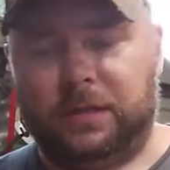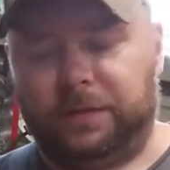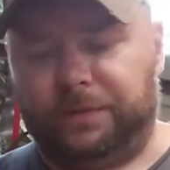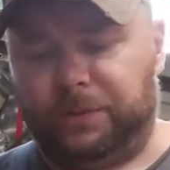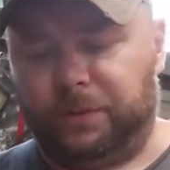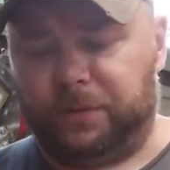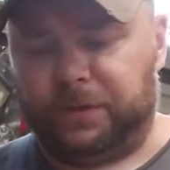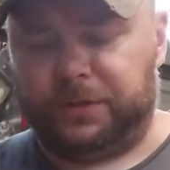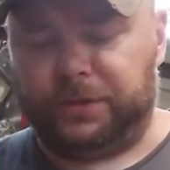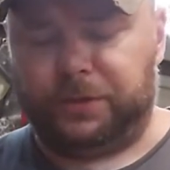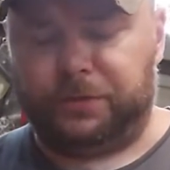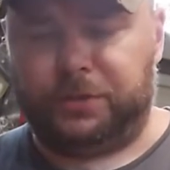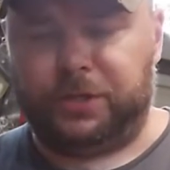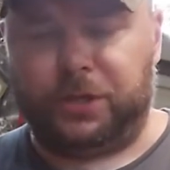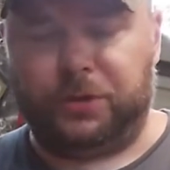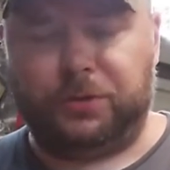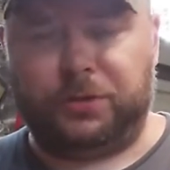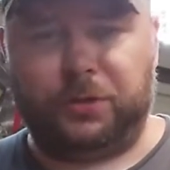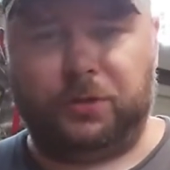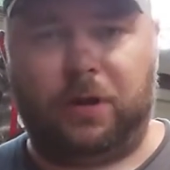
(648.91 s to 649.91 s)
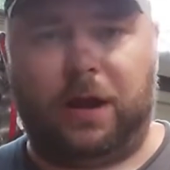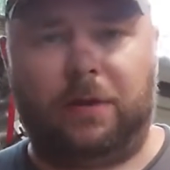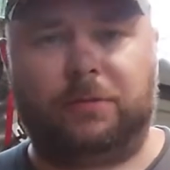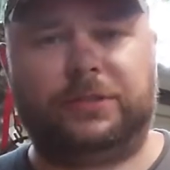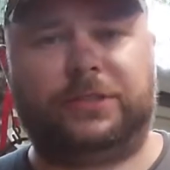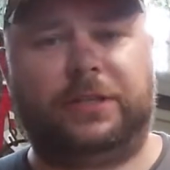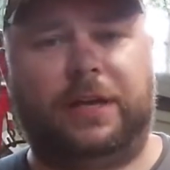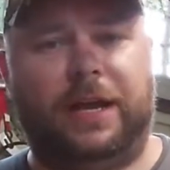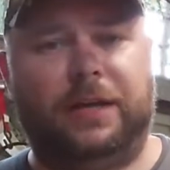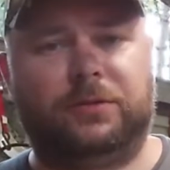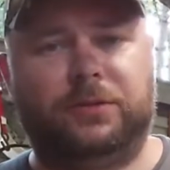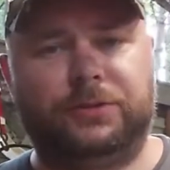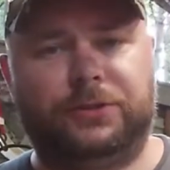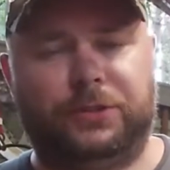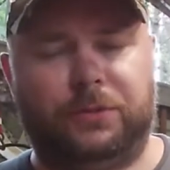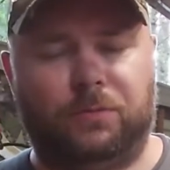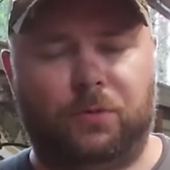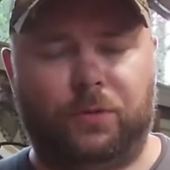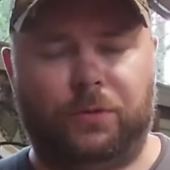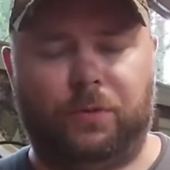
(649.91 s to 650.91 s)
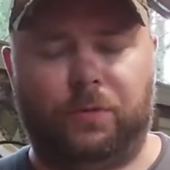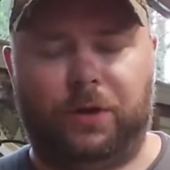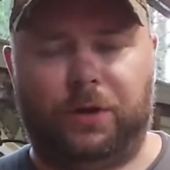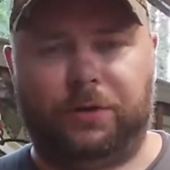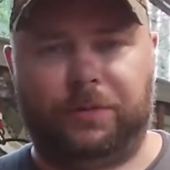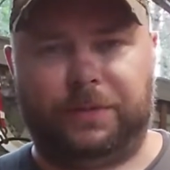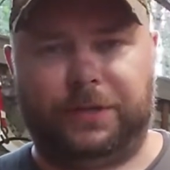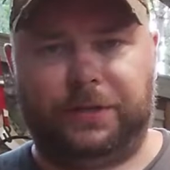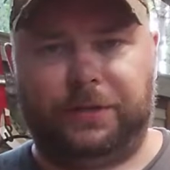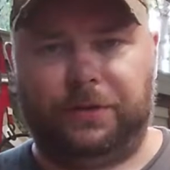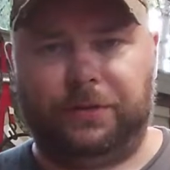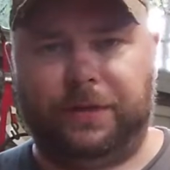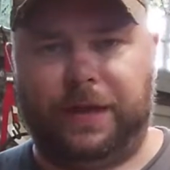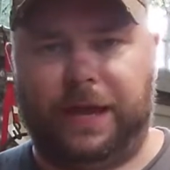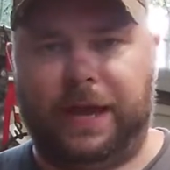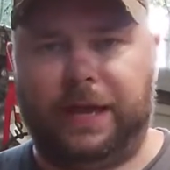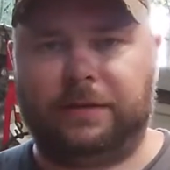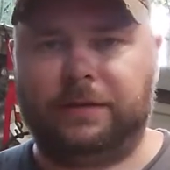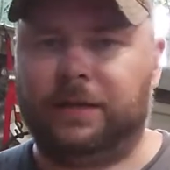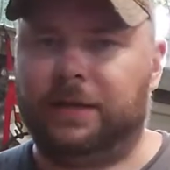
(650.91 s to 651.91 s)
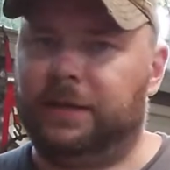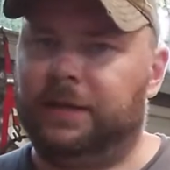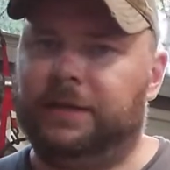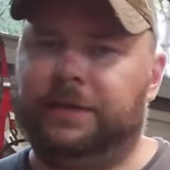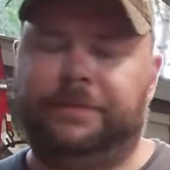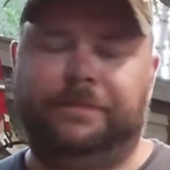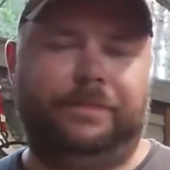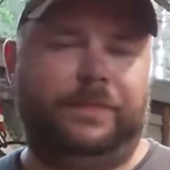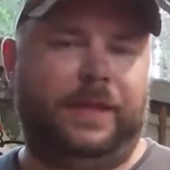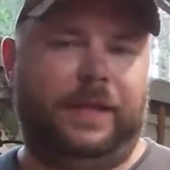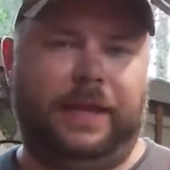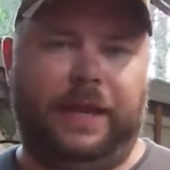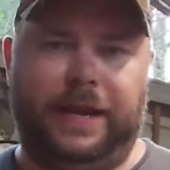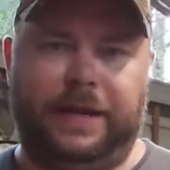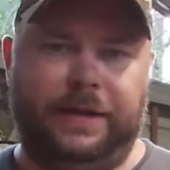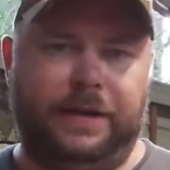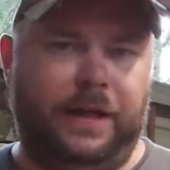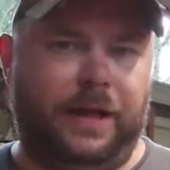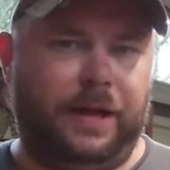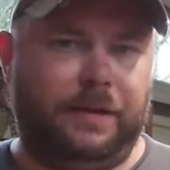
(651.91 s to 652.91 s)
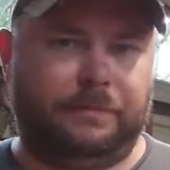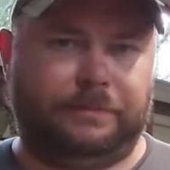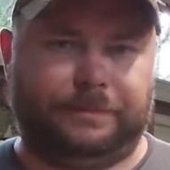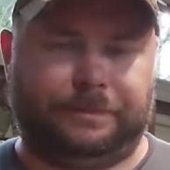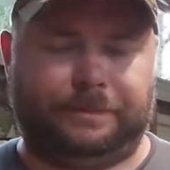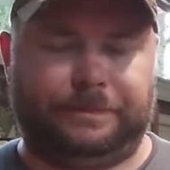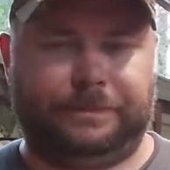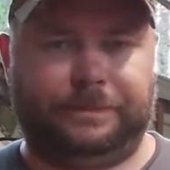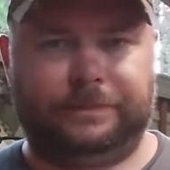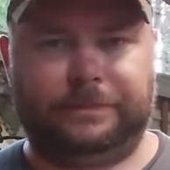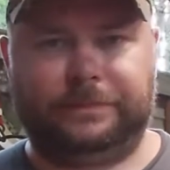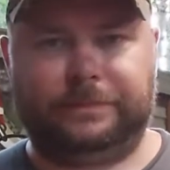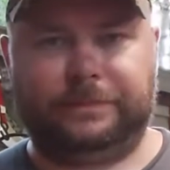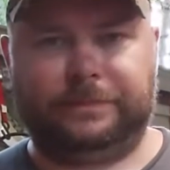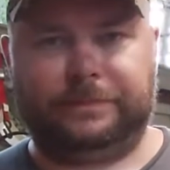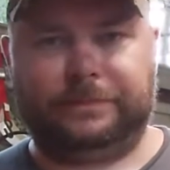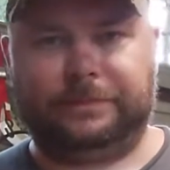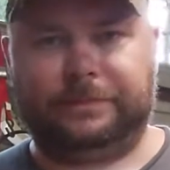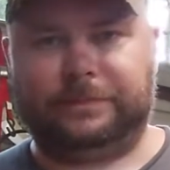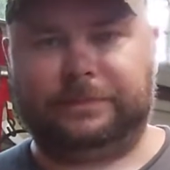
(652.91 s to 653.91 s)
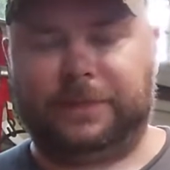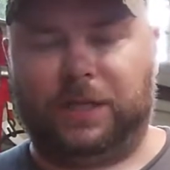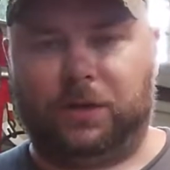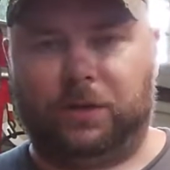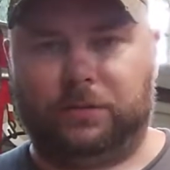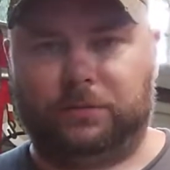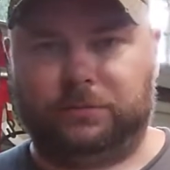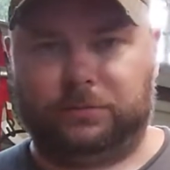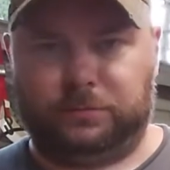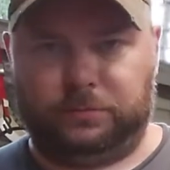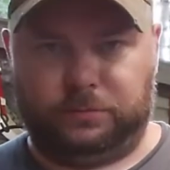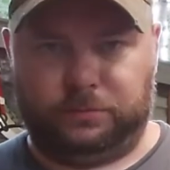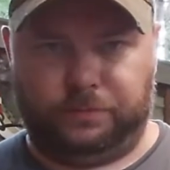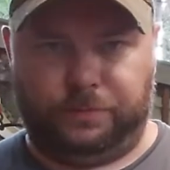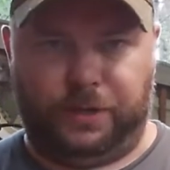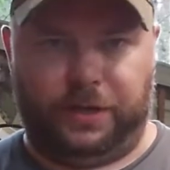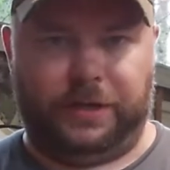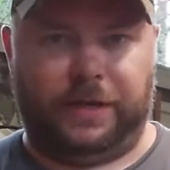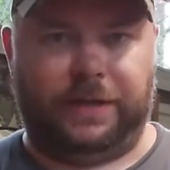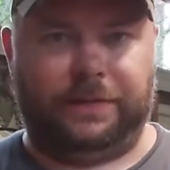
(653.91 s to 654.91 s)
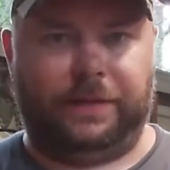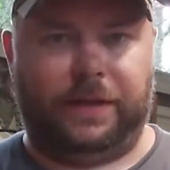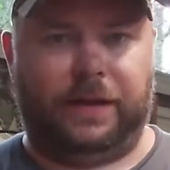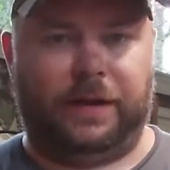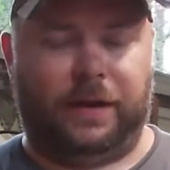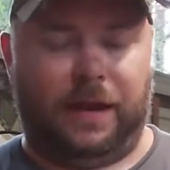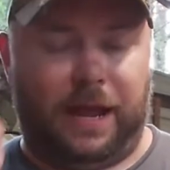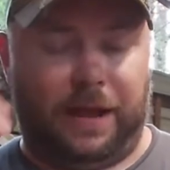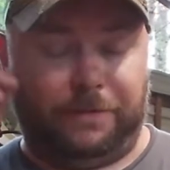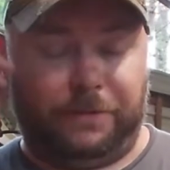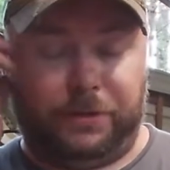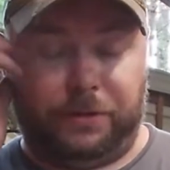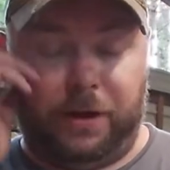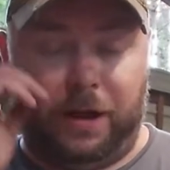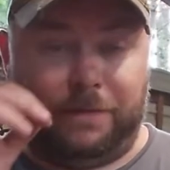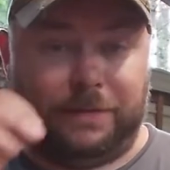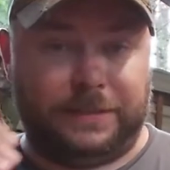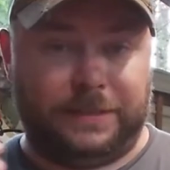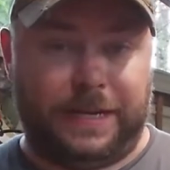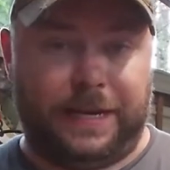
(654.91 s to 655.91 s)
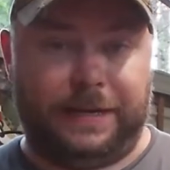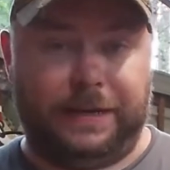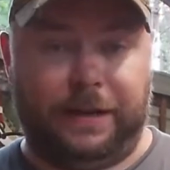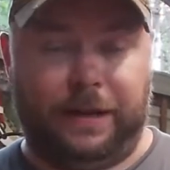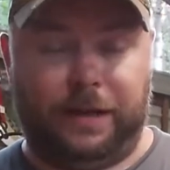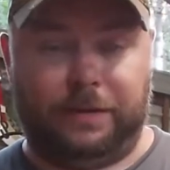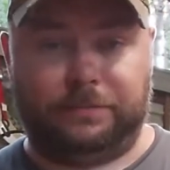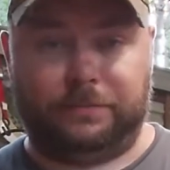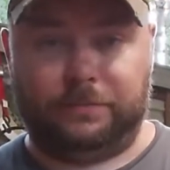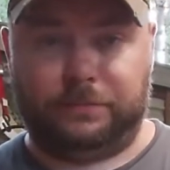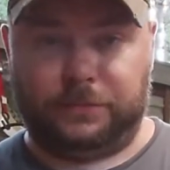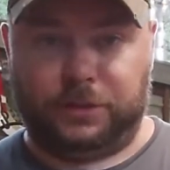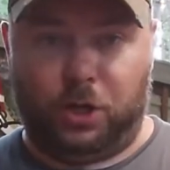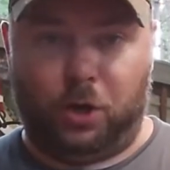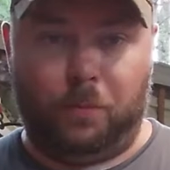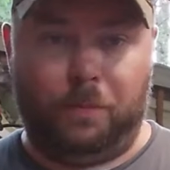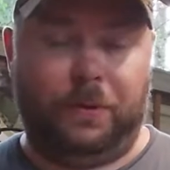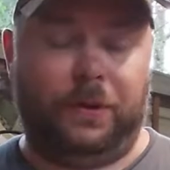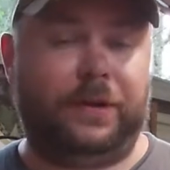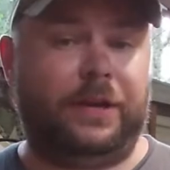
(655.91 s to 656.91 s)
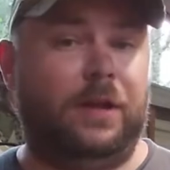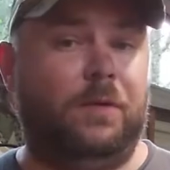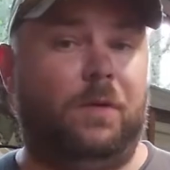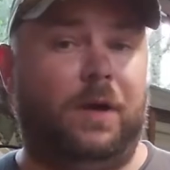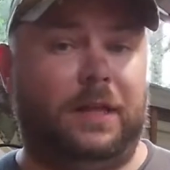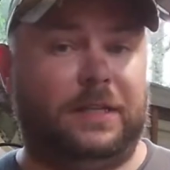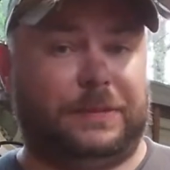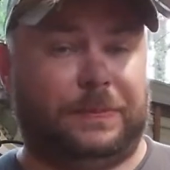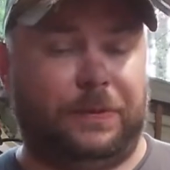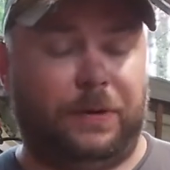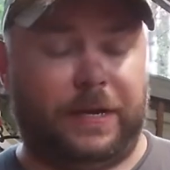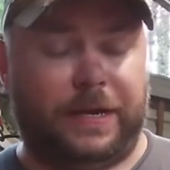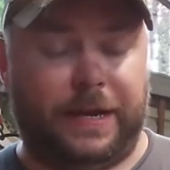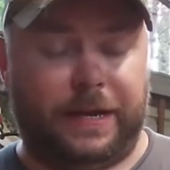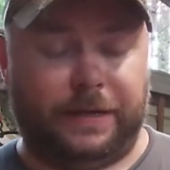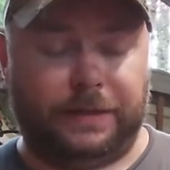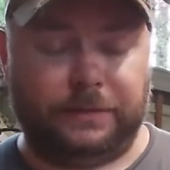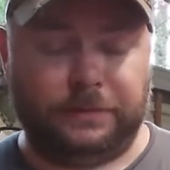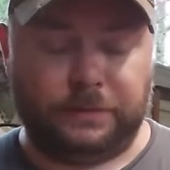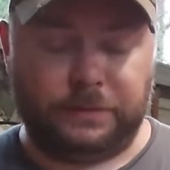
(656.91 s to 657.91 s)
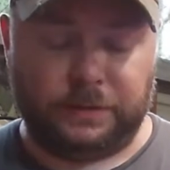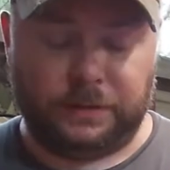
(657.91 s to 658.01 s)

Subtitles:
If you want to do 2 2-hour cycles, you're more than welcome to do that. Heat it up, or put it in there after your oven's heated up. Don't put it in while it's preheating.